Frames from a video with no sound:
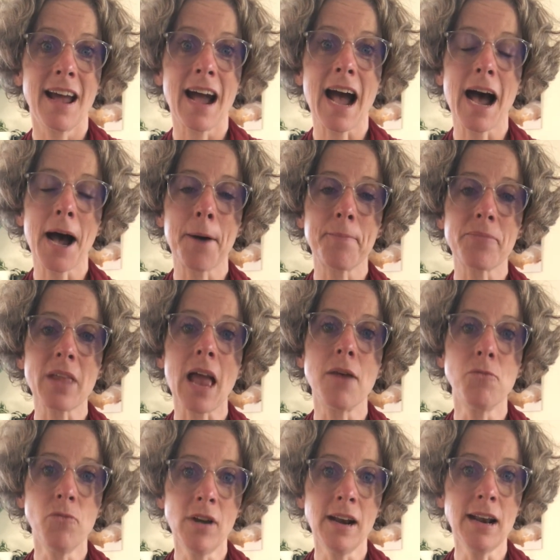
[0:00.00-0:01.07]

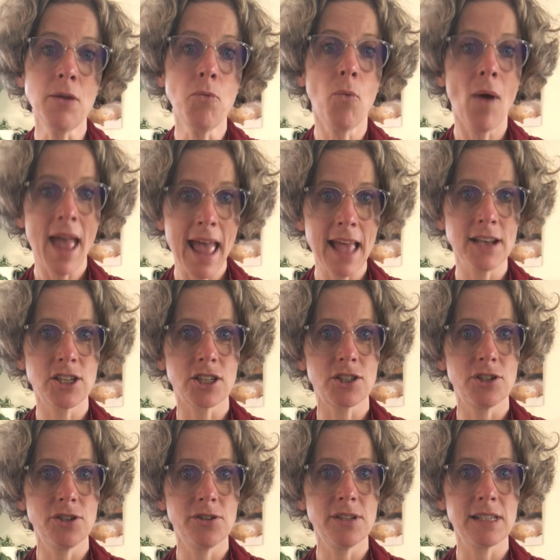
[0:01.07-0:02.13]
And really, we're
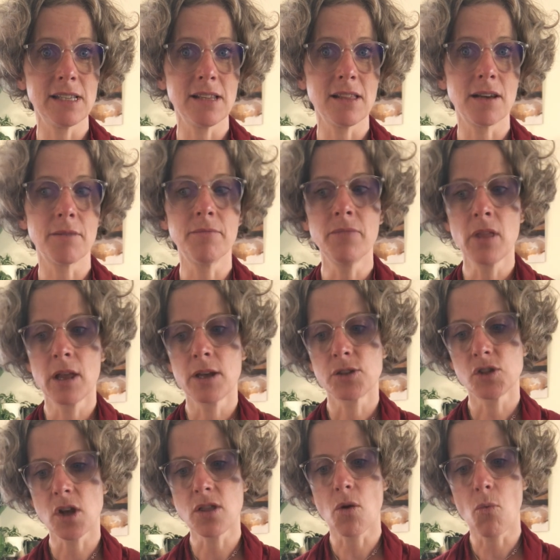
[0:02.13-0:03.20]
just using them
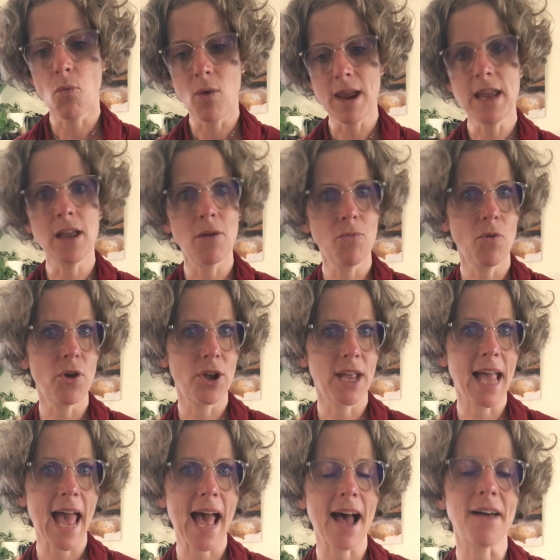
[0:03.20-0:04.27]
so that we can
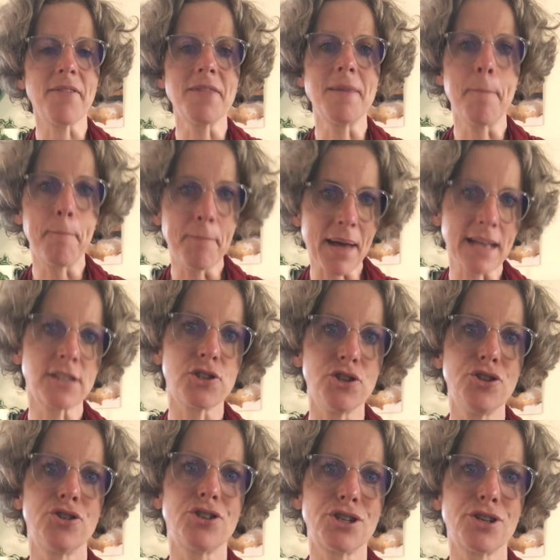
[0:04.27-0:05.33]
work out the best
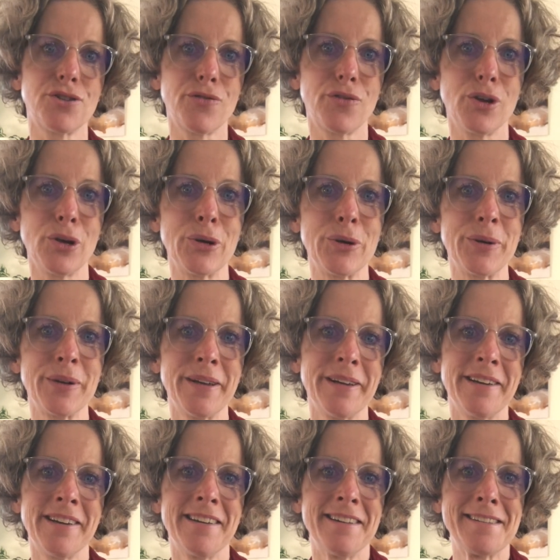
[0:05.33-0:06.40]
nutrition for you.
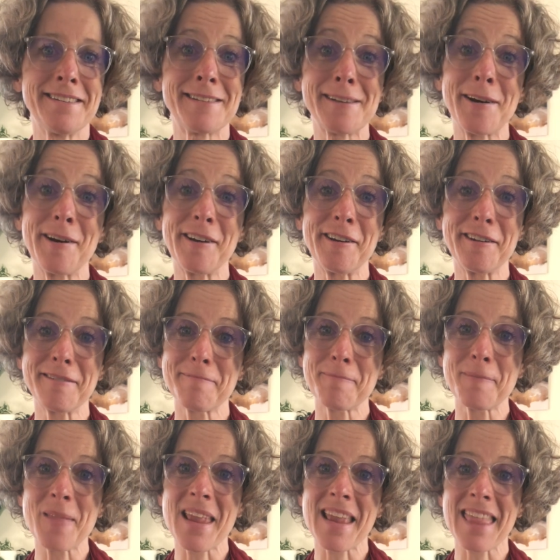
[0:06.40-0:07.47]
So
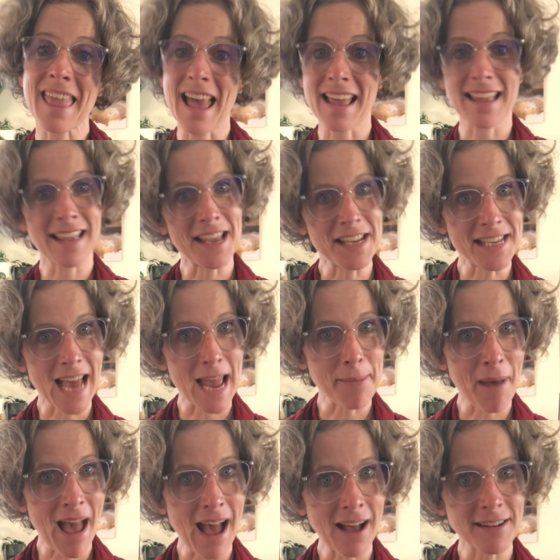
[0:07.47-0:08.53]
get your tape
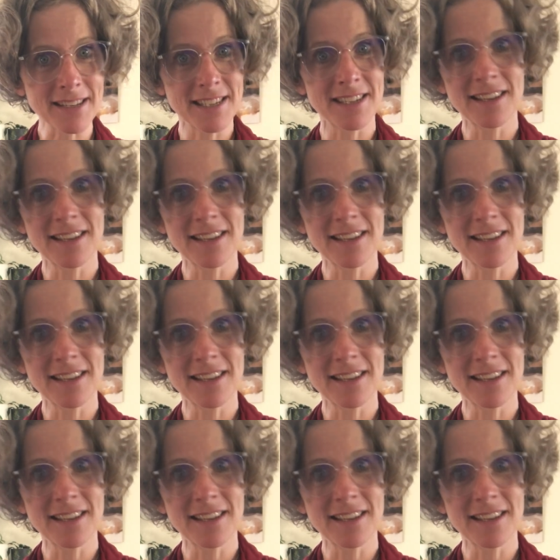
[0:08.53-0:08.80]
out.